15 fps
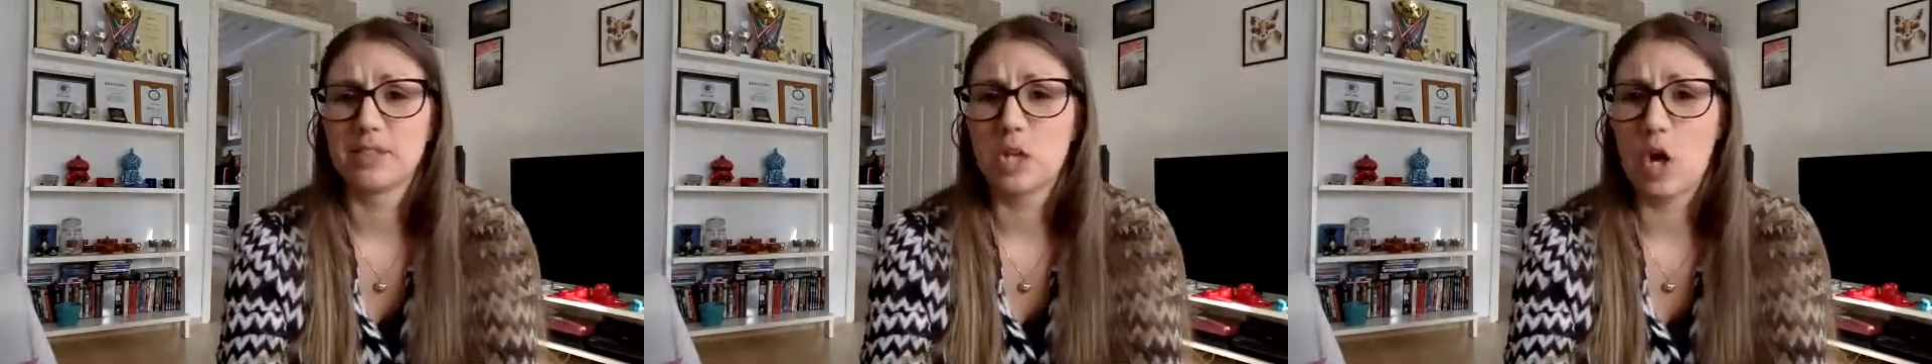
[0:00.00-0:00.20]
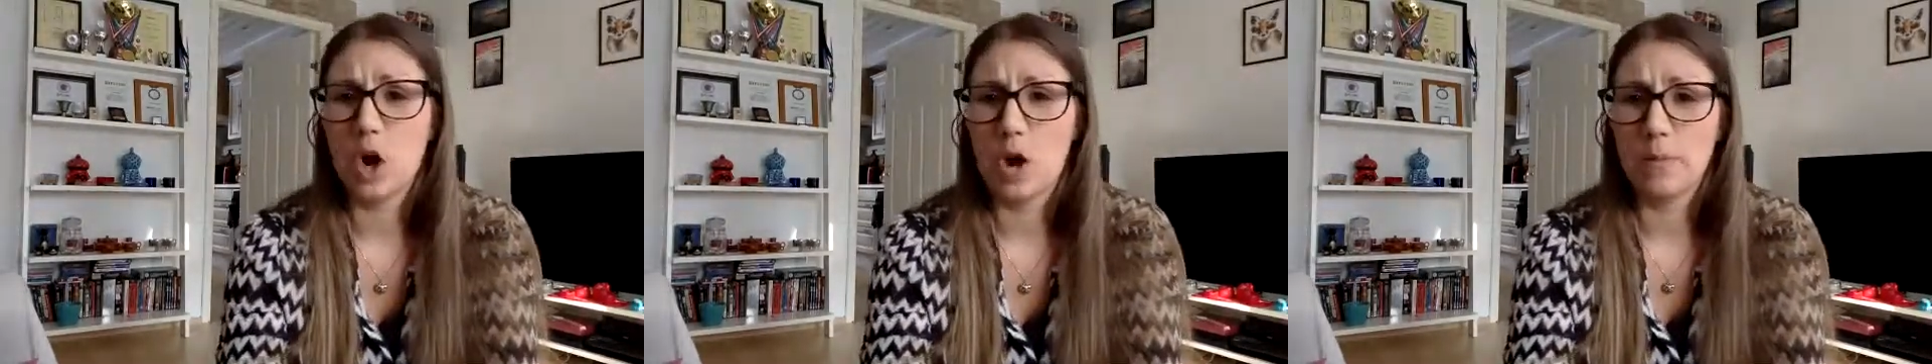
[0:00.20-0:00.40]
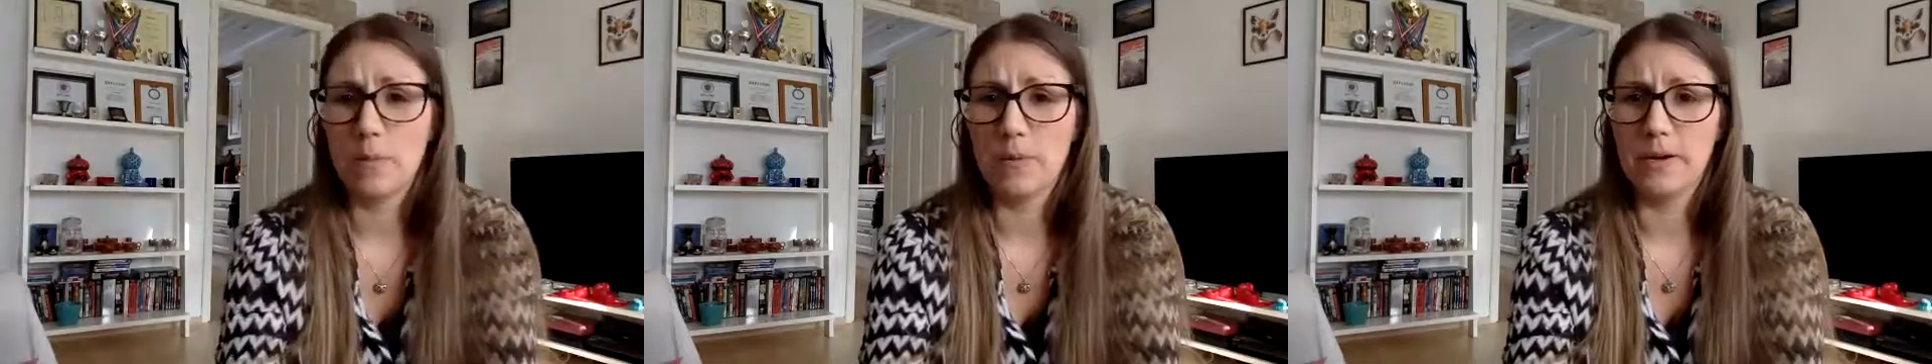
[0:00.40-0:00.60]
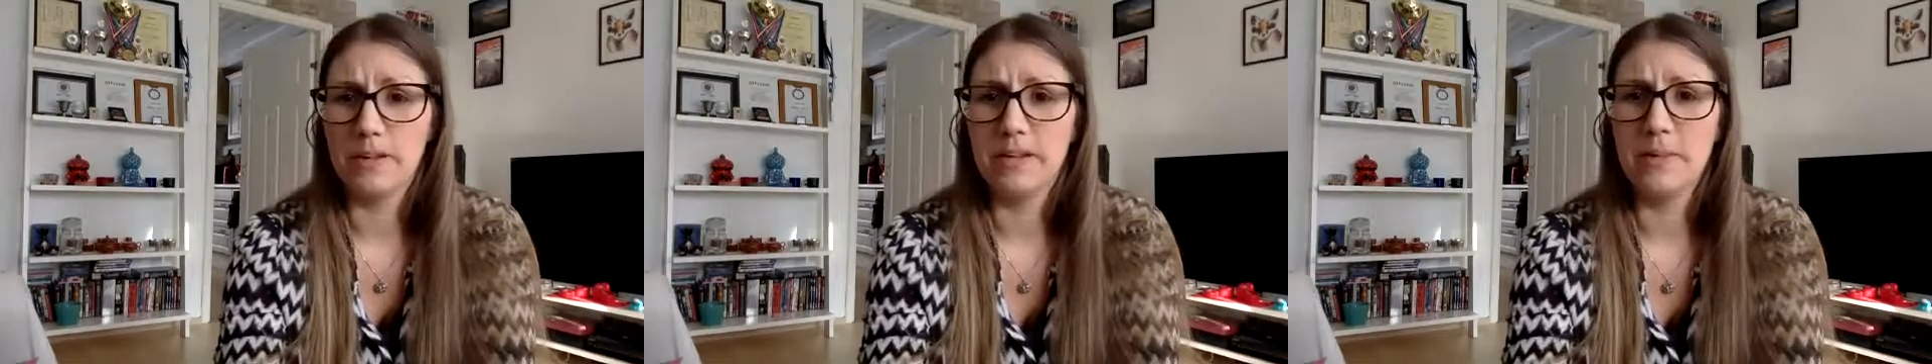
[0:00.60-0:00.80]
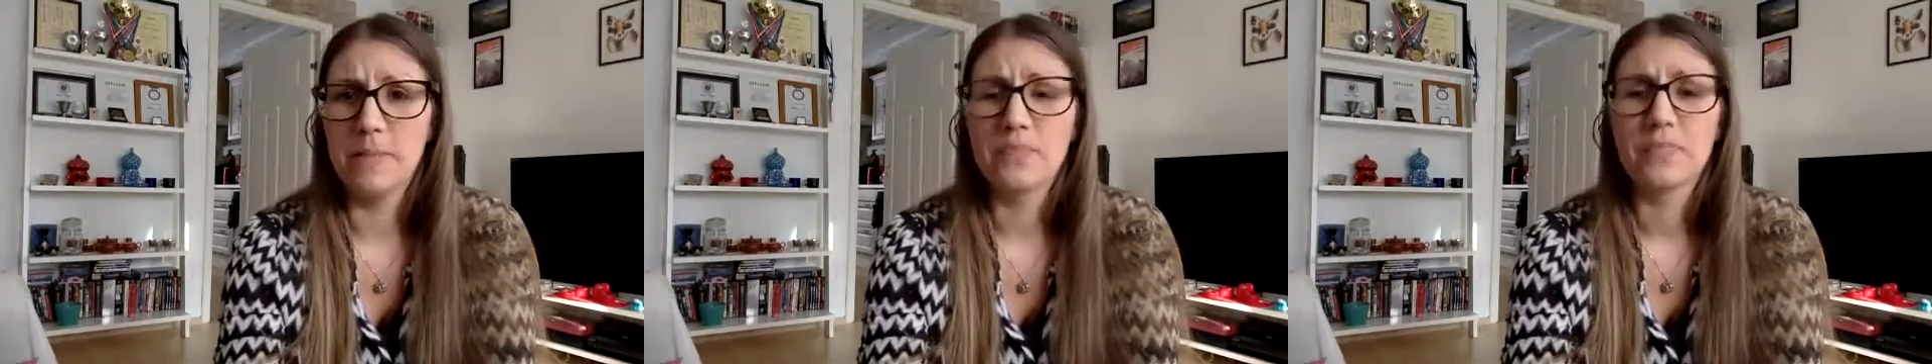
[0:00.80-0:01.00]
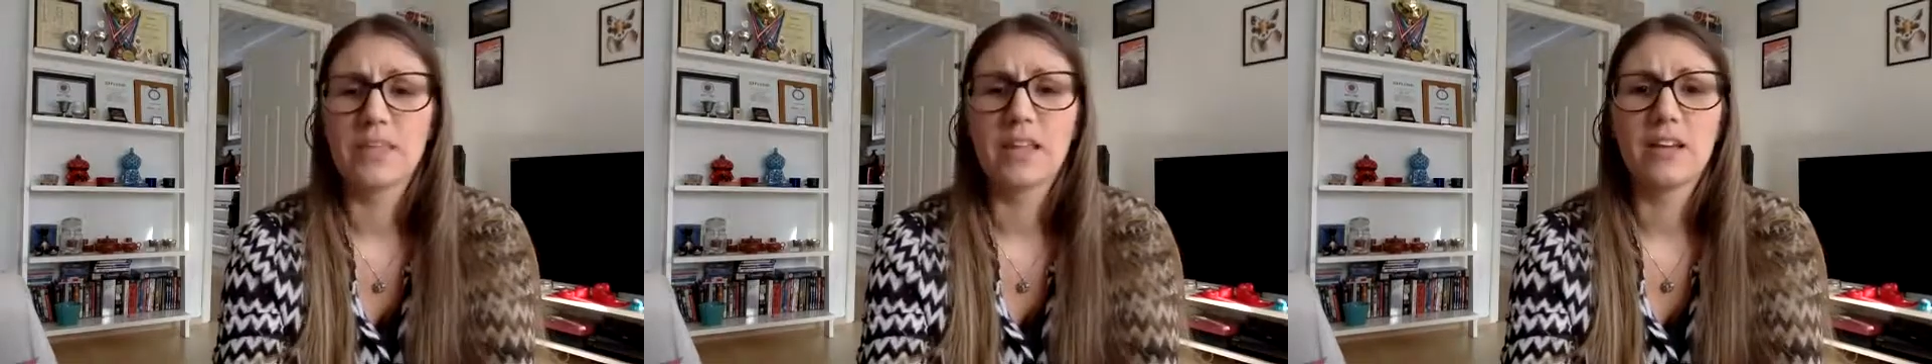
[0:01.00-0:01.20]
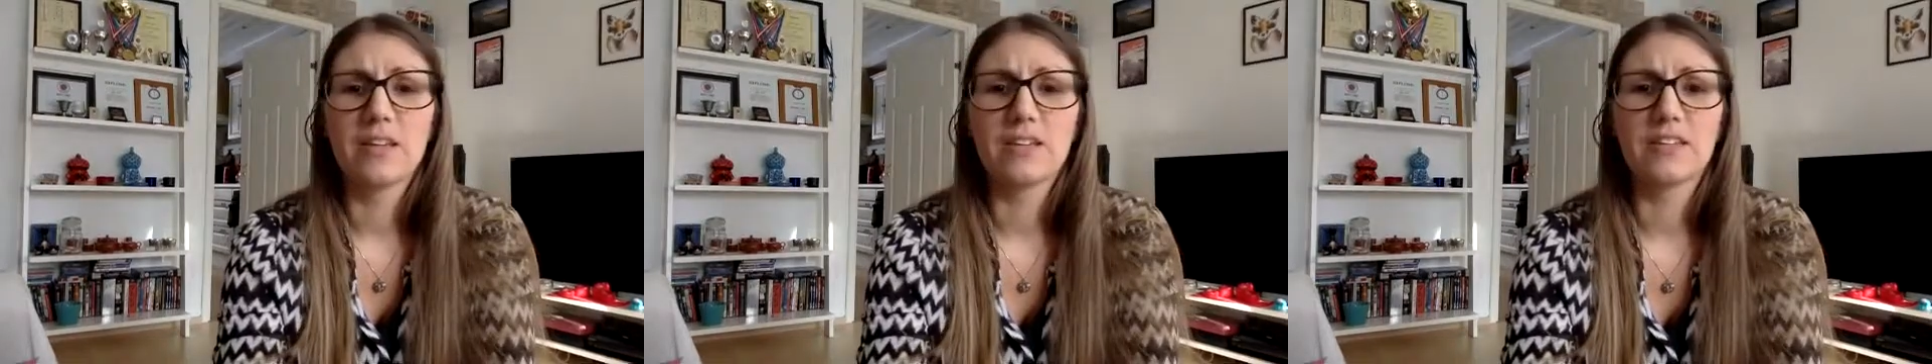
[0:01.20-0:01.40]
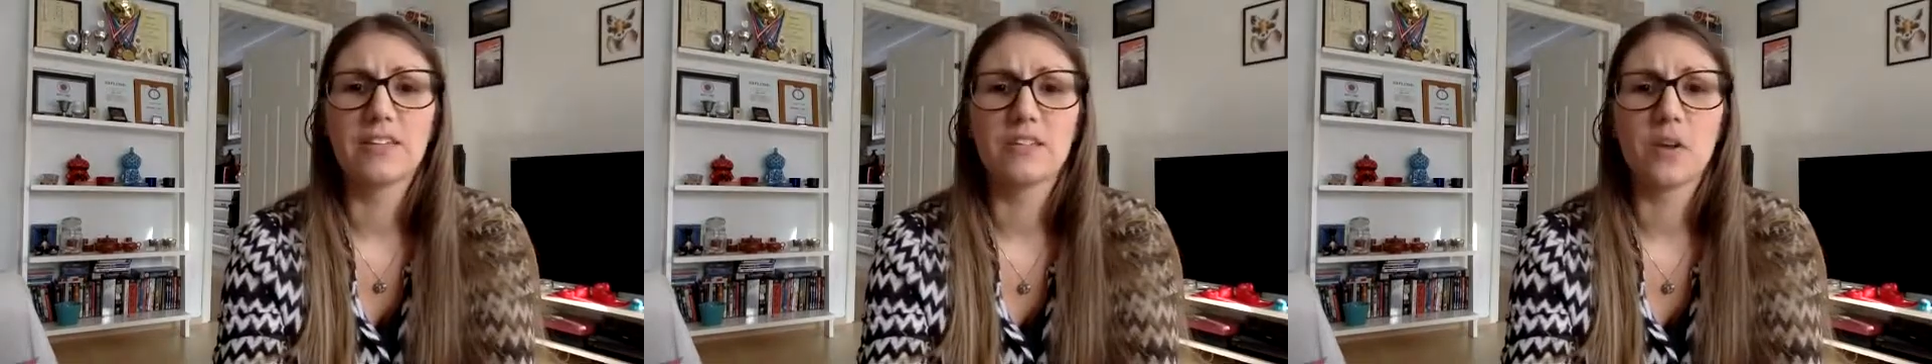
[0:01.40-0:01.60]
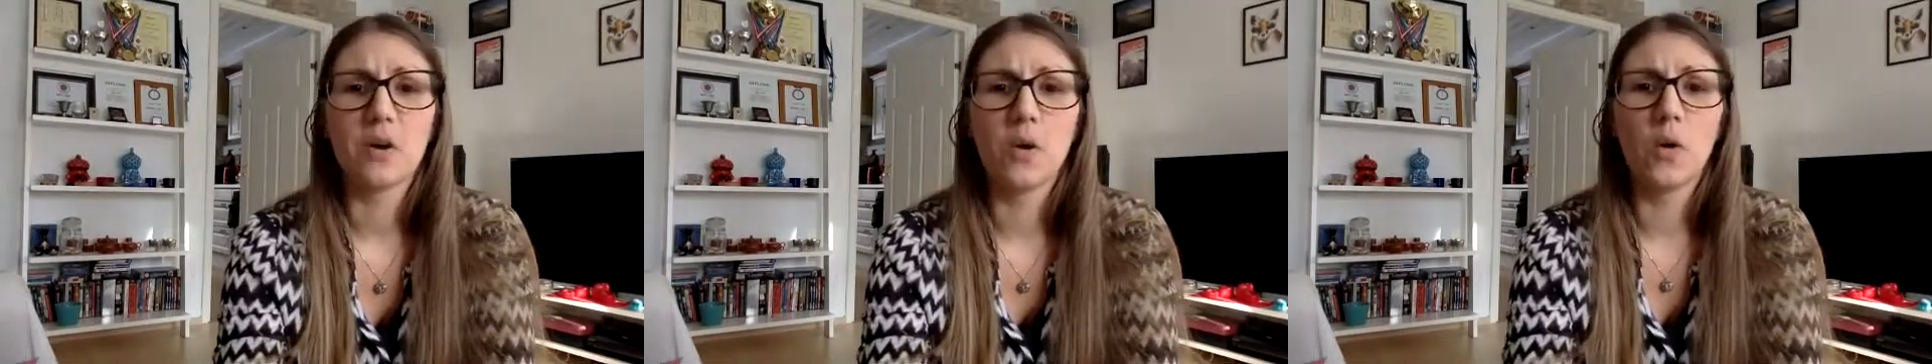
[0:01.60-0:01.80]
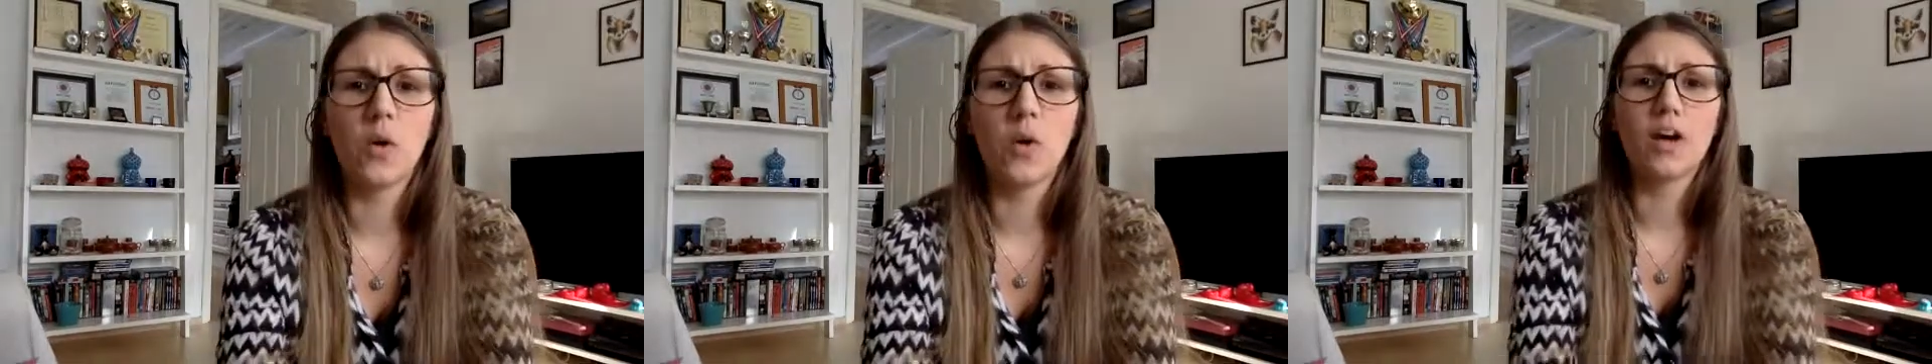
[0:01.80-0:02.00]
common.
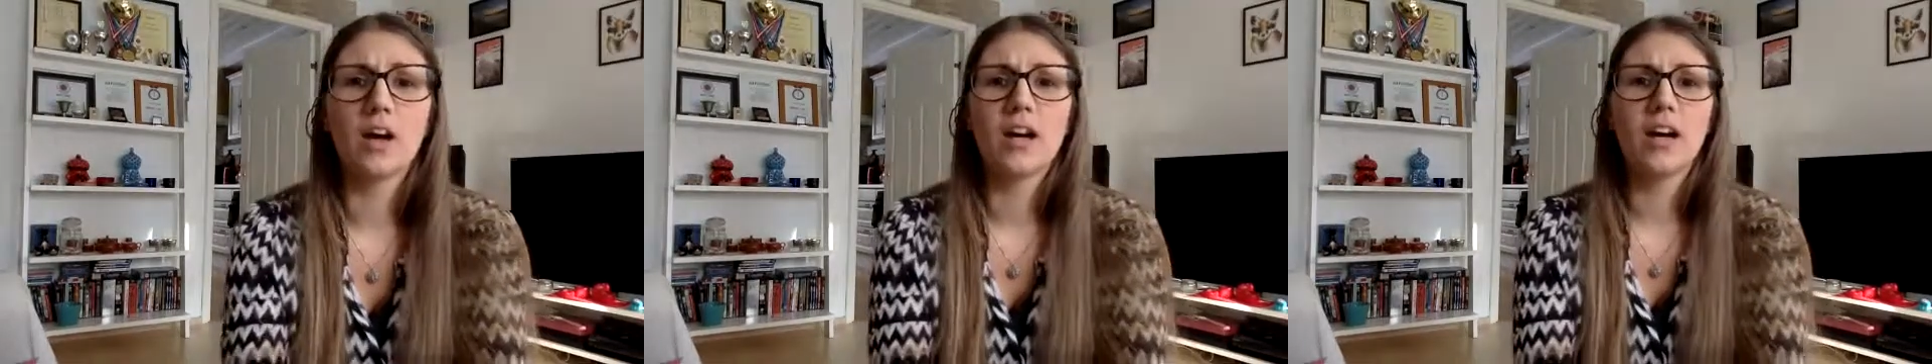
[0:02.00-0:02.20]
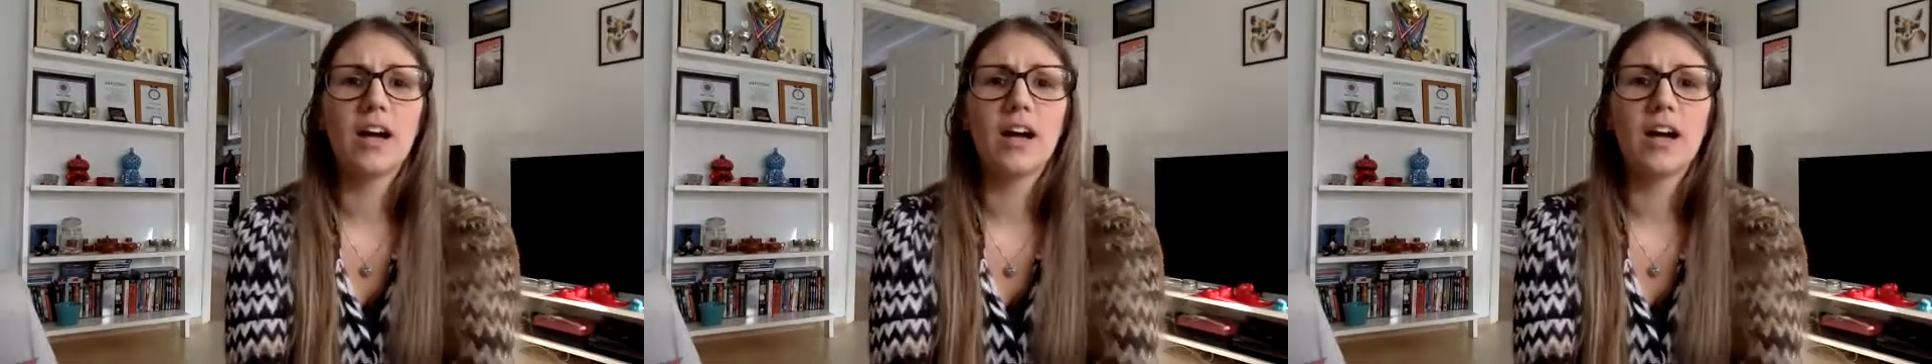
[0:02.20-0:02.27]
So